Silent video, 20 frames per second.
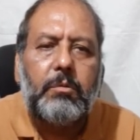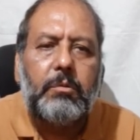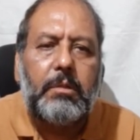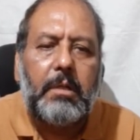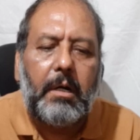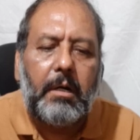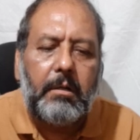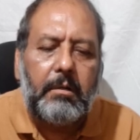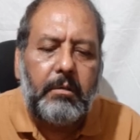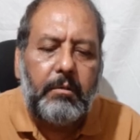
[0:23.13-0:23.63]

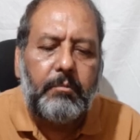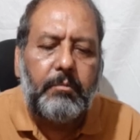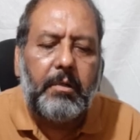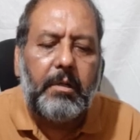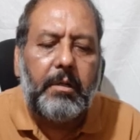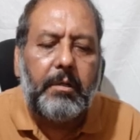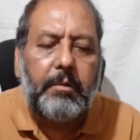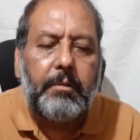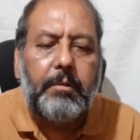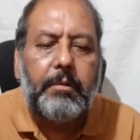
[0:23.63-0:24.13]
the
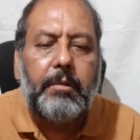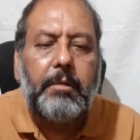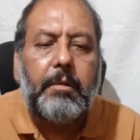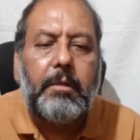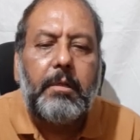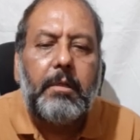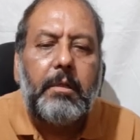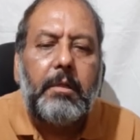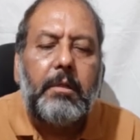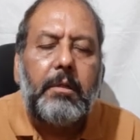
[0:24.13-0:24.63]
word.
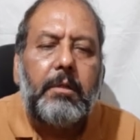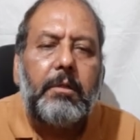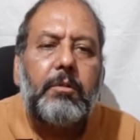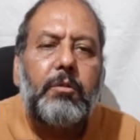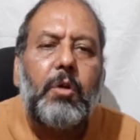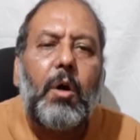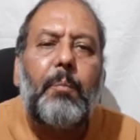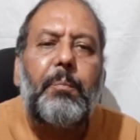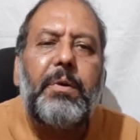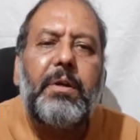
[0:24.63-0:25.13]

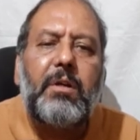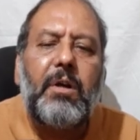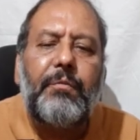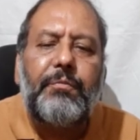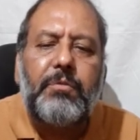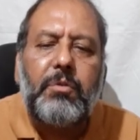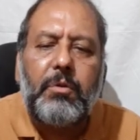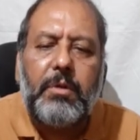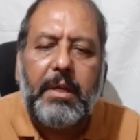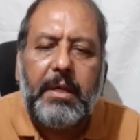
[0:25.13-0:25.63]
Topic of
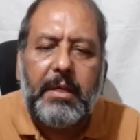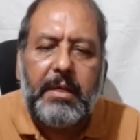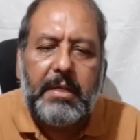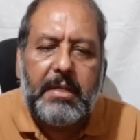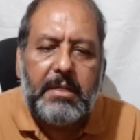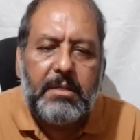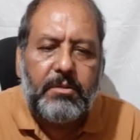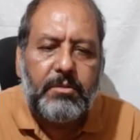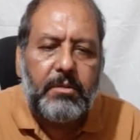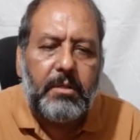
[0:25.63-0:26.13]
today
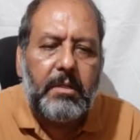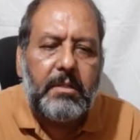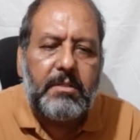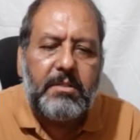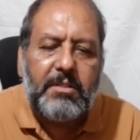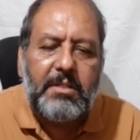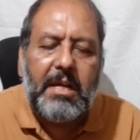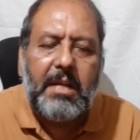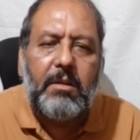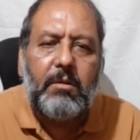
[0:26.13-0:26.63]
is
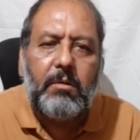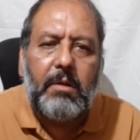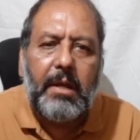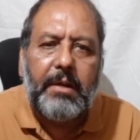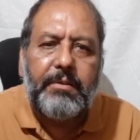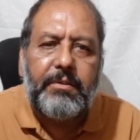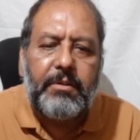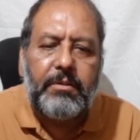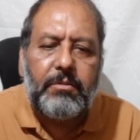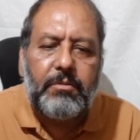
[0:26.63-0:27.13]

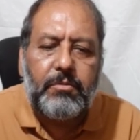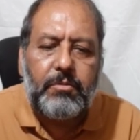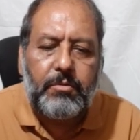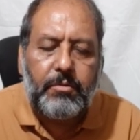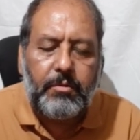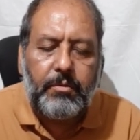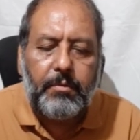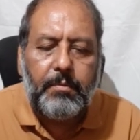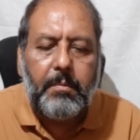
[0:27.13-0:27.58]
cellulitis.